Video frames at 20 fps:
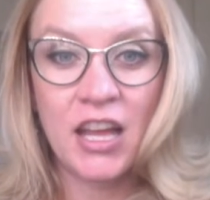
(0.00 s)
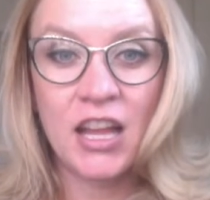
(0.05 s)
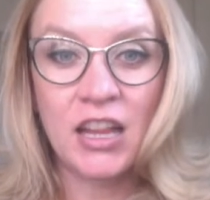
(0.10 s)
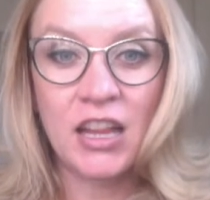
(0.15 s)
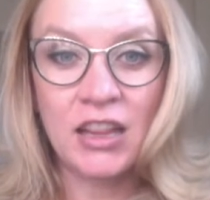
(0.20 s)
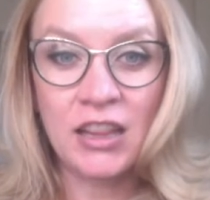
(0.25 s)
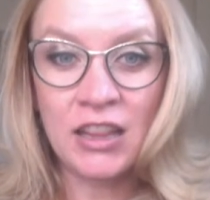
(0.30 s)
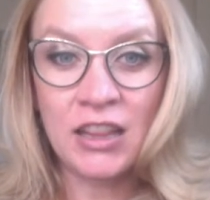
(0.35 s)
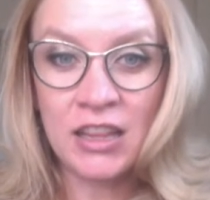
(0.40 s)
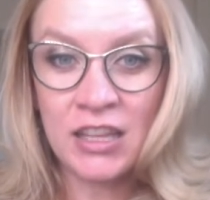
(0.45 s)

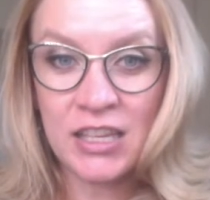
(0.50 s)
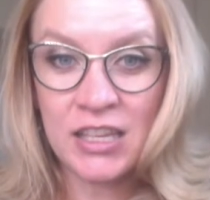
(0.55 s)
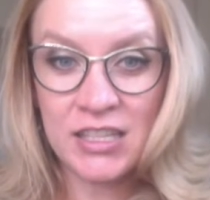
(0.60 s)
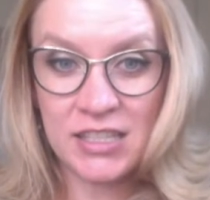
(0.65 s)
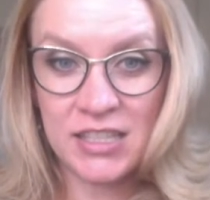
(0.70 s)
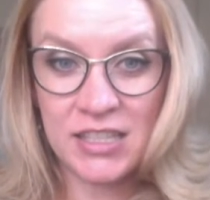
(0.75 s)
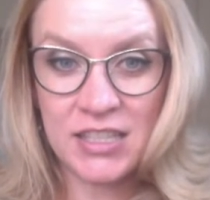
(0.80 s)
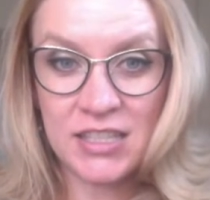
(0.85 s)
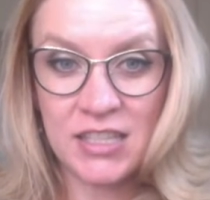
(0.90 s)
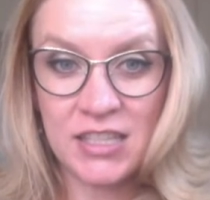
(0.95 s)

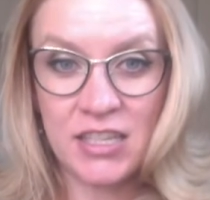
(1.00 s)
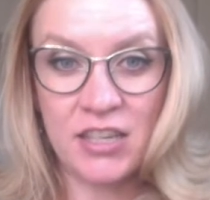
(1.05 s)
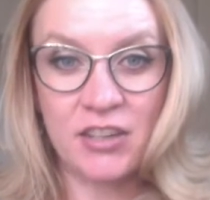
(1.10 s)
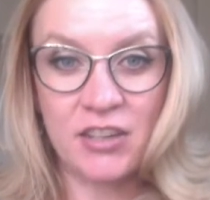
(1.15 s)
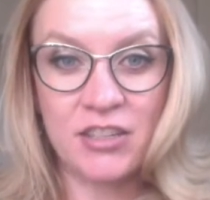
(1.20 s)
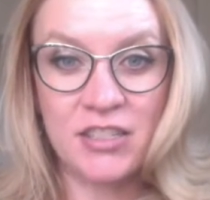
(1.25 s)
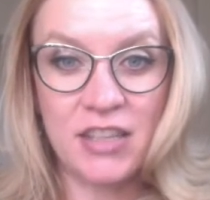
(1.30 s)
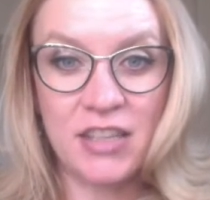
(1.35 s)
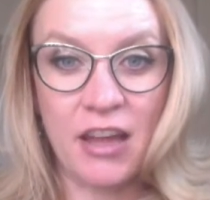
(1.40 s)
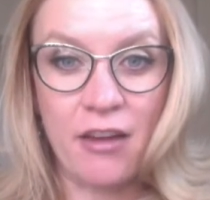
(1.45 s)
Listen to
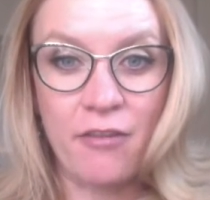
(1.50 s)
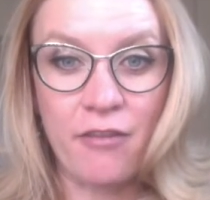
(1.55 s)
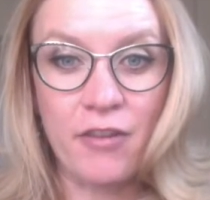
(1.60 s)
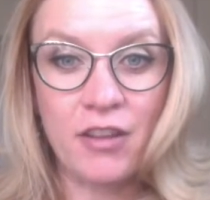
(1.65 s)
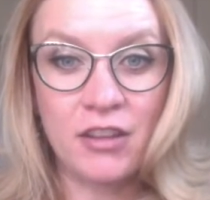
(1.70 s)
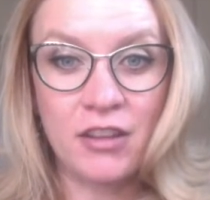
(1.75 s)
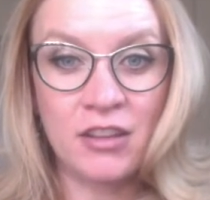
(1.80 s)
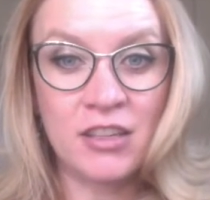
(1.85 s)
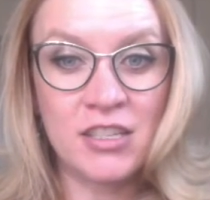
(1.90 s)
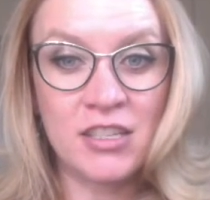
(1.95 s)
yourself,
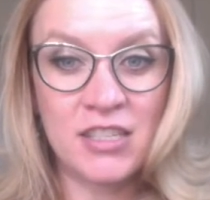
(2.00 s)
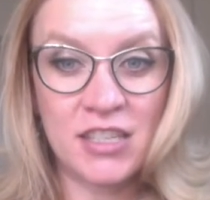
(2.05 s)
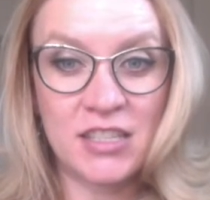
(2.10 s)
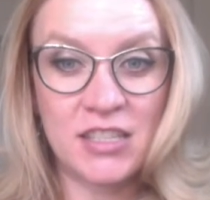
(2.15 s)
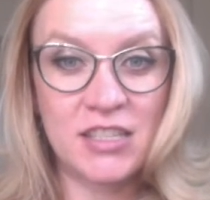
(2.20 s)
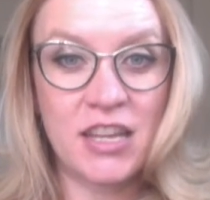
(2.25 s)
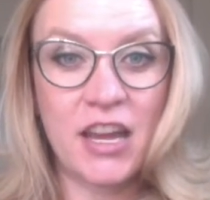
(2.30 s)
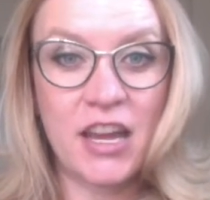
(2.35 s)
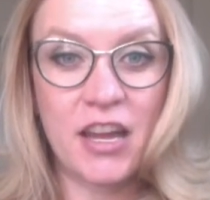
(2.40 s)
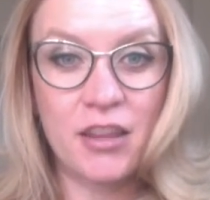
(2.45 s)
listen
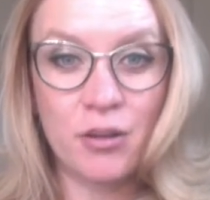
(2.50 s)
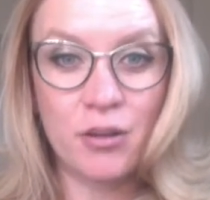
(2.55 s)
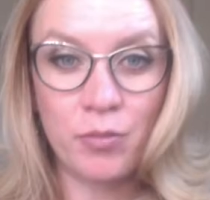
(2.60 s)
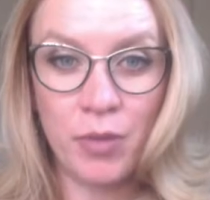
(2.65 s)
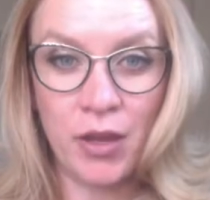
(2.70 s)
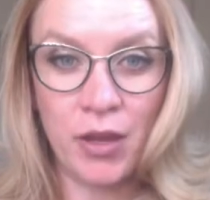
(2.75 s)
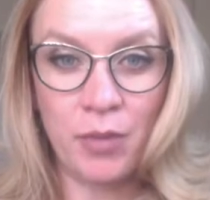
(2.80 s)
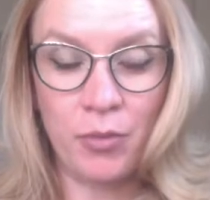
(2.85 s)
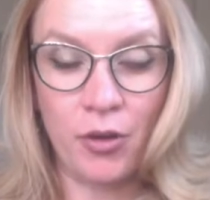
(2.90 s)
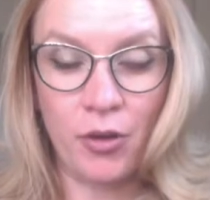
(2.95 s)
to other
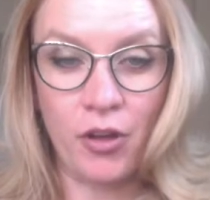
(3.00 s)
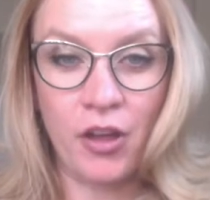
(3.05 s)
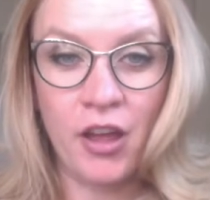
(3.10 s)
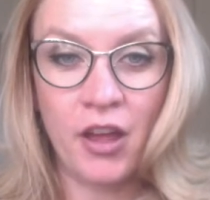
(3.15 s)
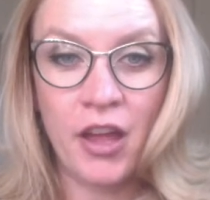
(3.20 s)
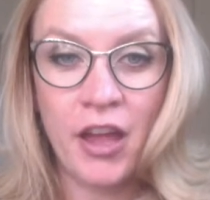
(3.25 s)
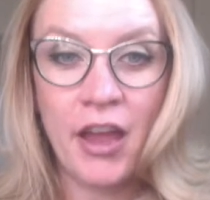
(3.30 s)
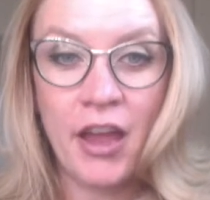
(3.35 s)
people,